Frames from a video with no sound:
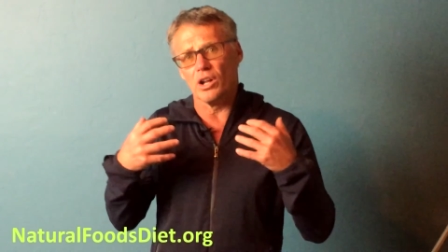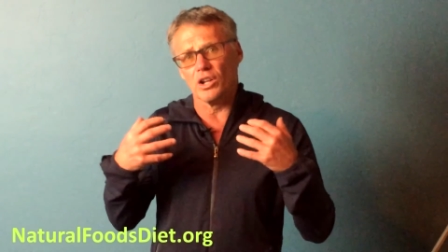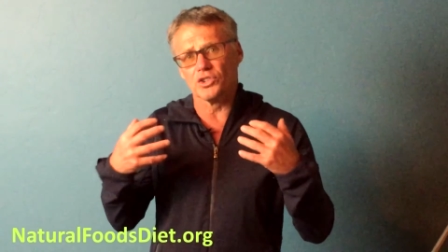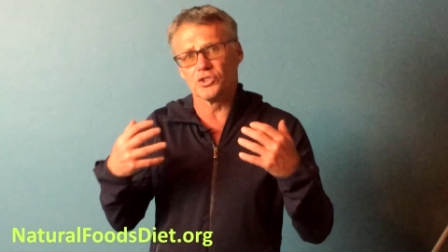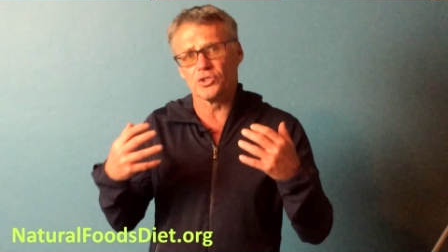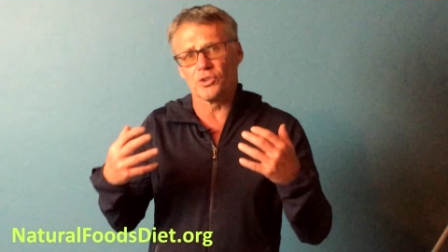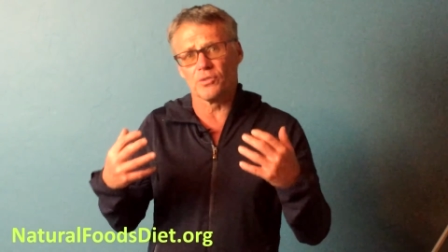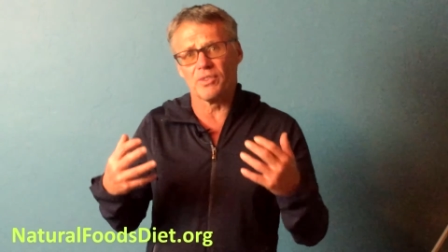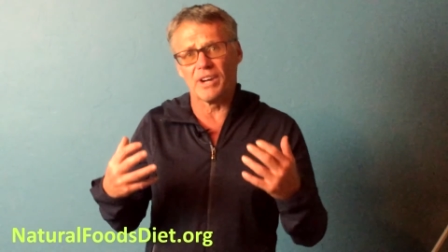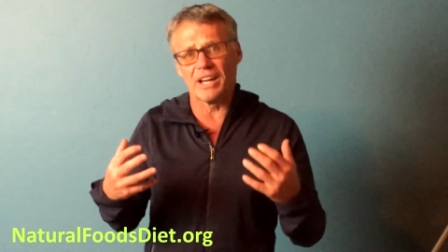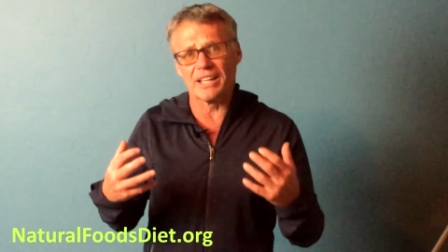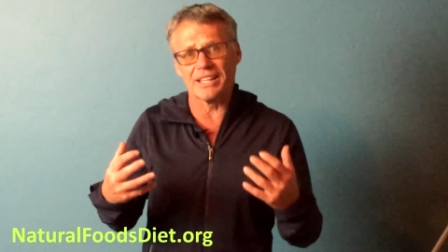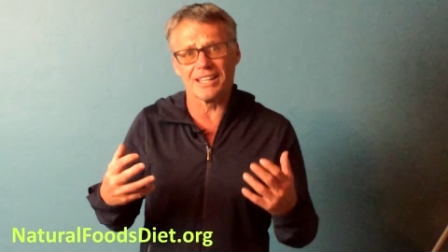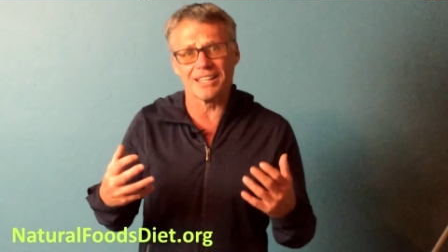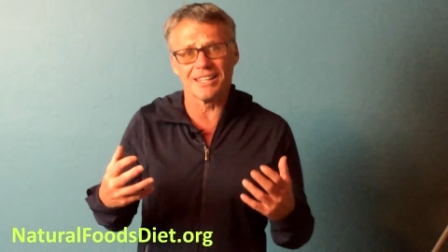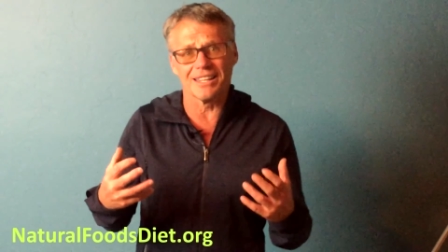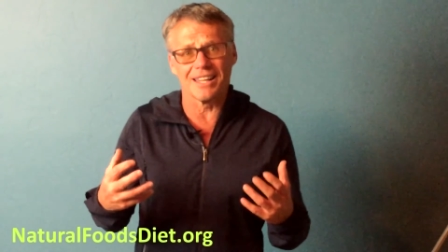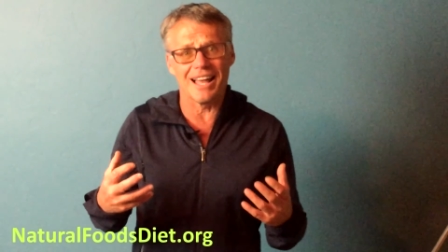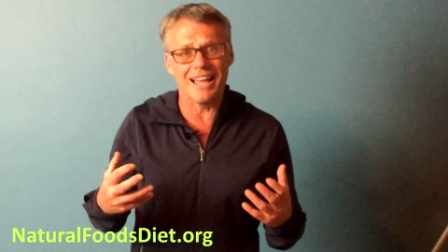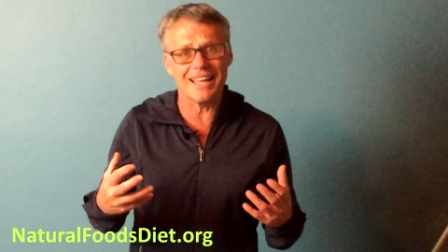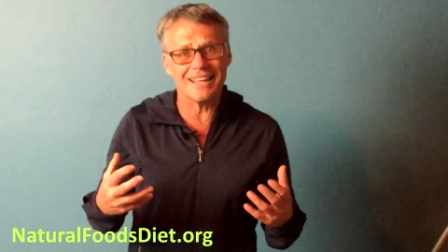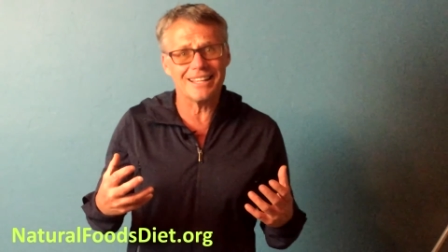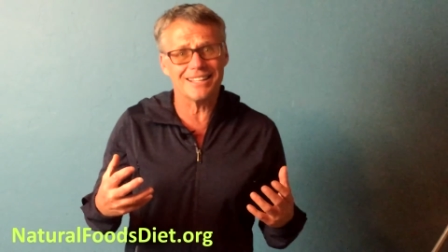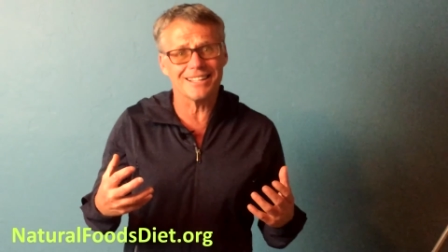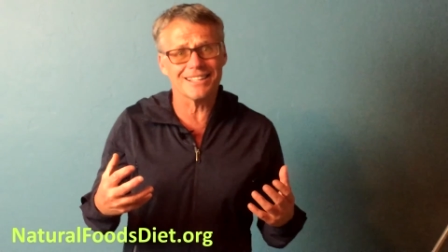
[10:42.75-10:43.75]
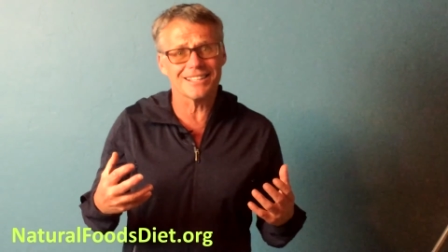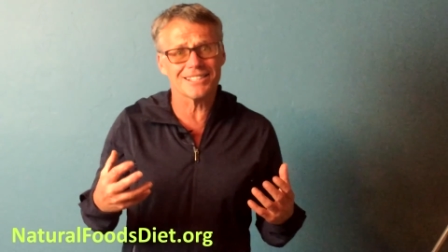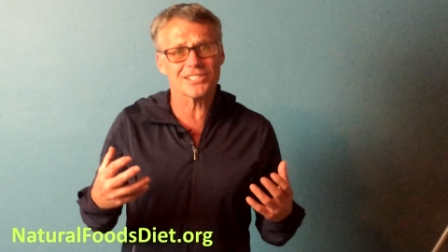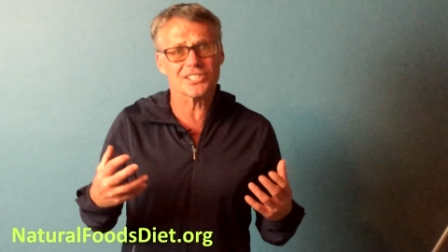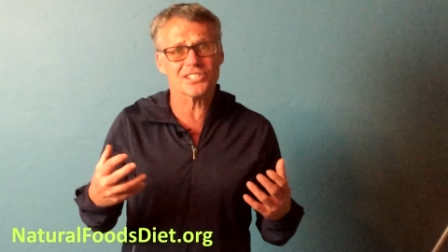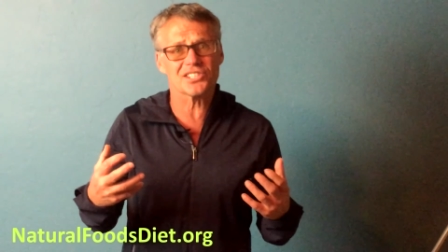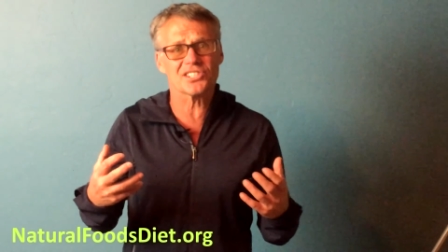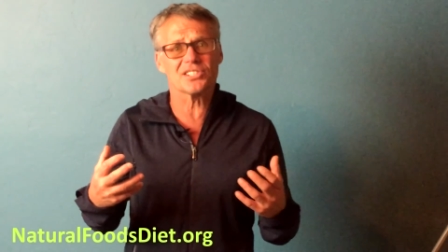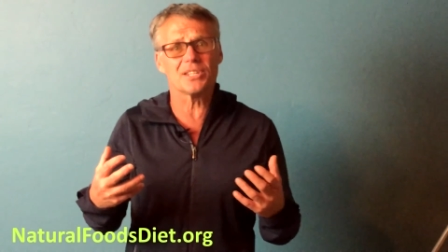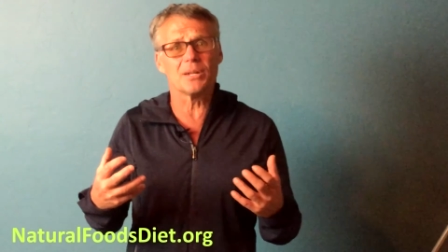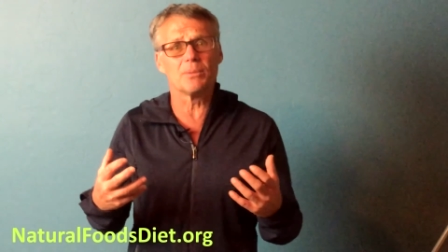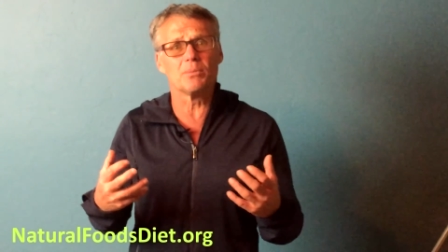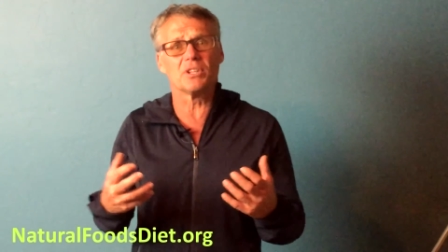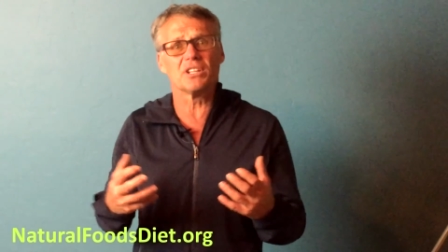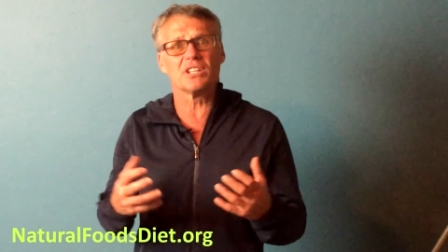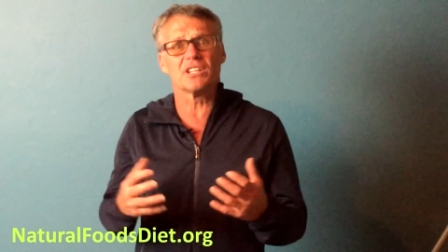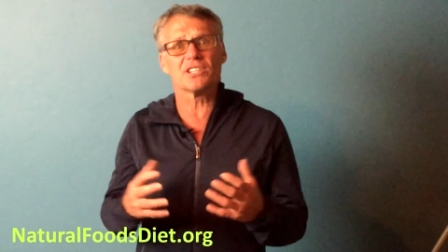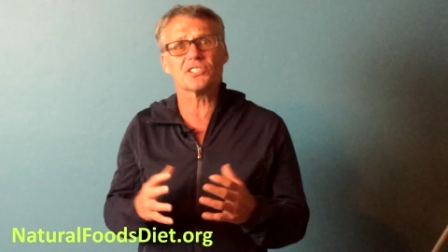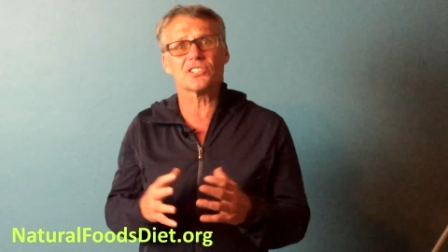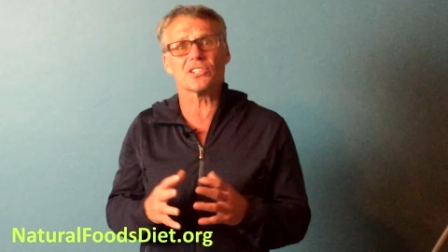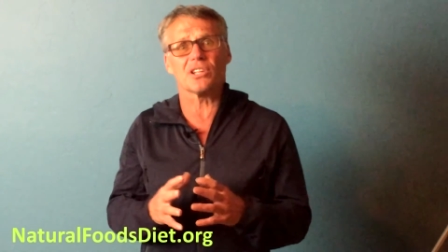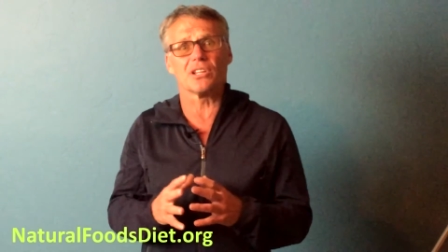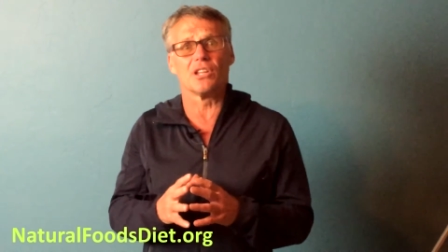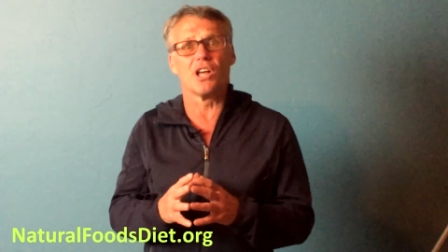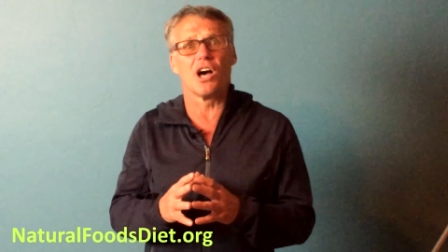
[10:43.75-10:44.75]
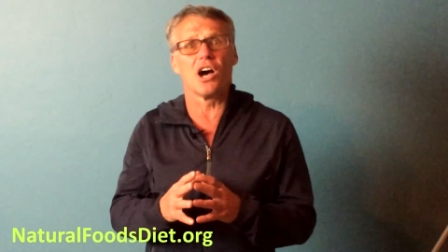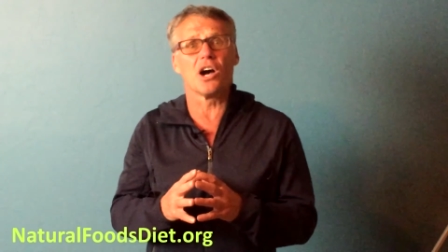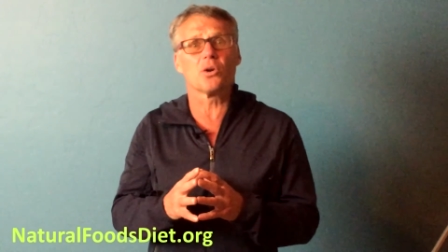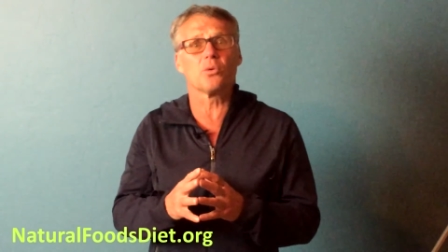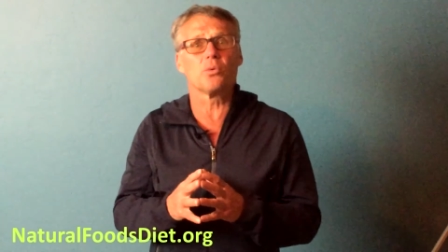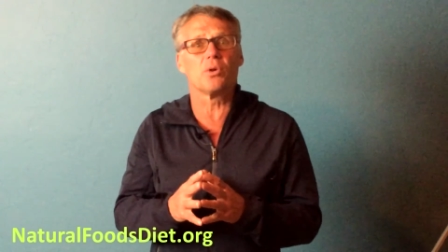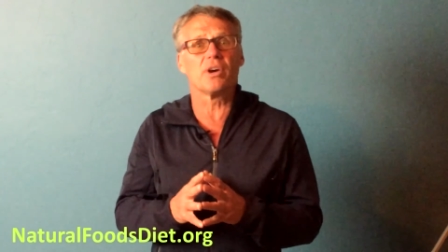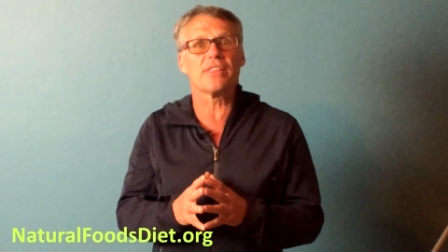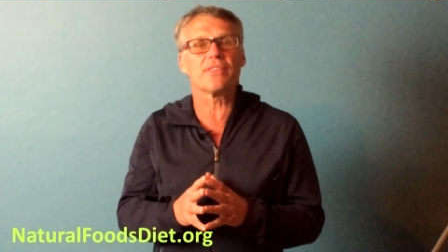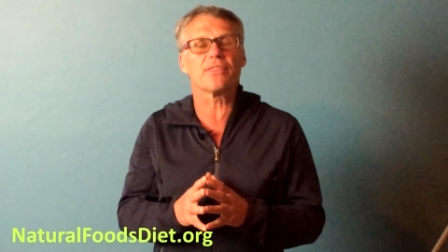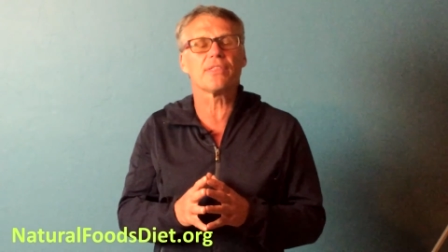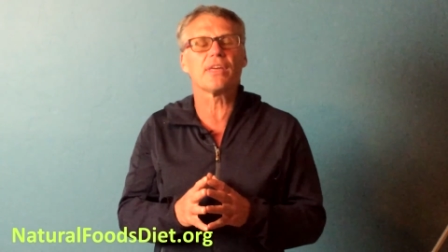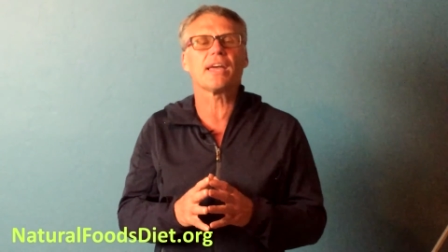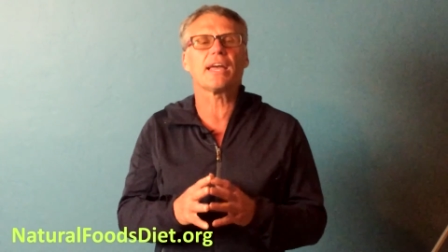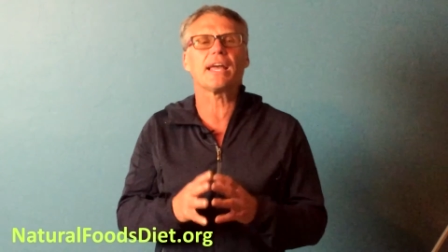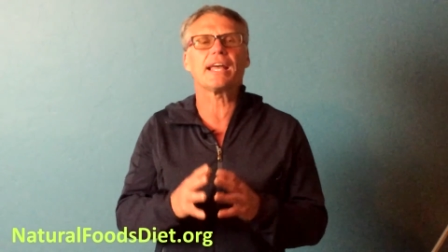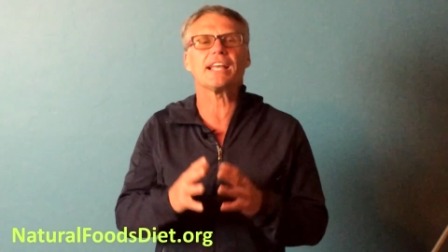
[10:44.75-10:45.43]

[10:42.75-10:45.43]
ultraviolet light is a stimulus along with